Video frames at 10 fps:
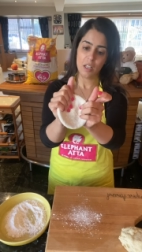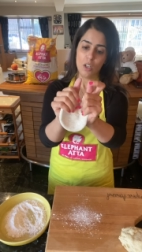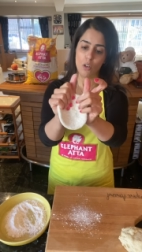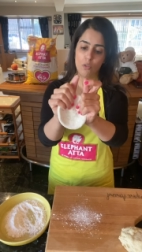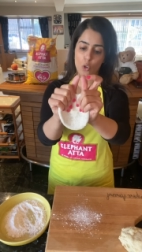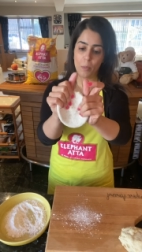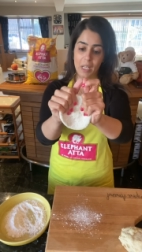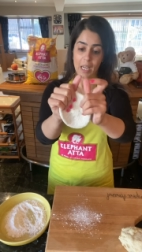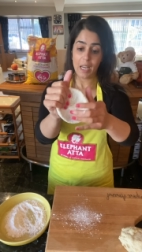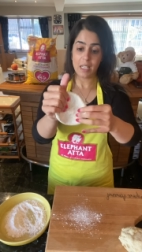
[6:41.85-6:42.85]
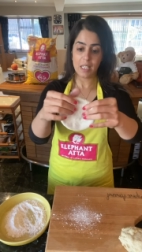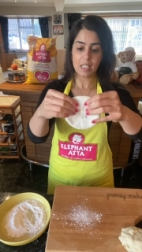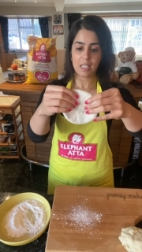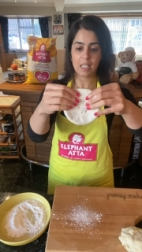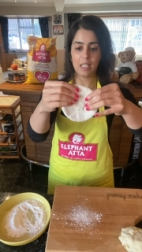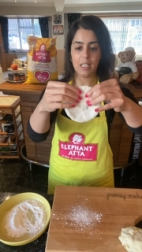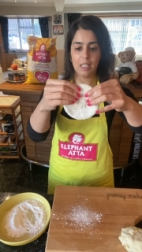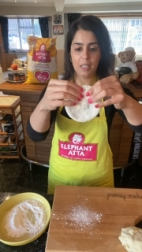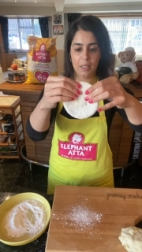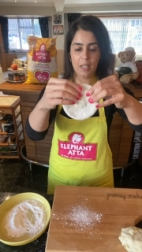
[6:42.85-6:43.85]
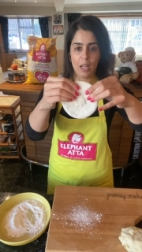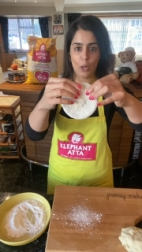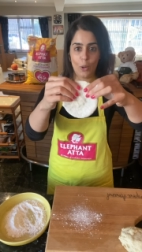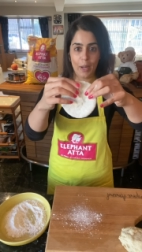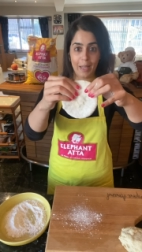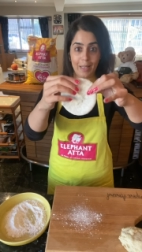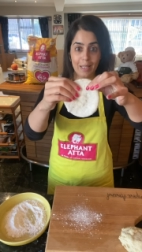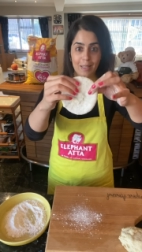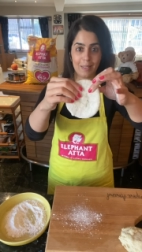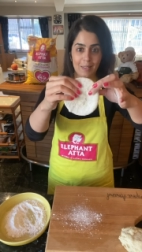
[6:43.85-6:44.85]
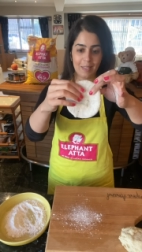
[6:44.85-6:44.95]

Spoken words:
forming a disc like this.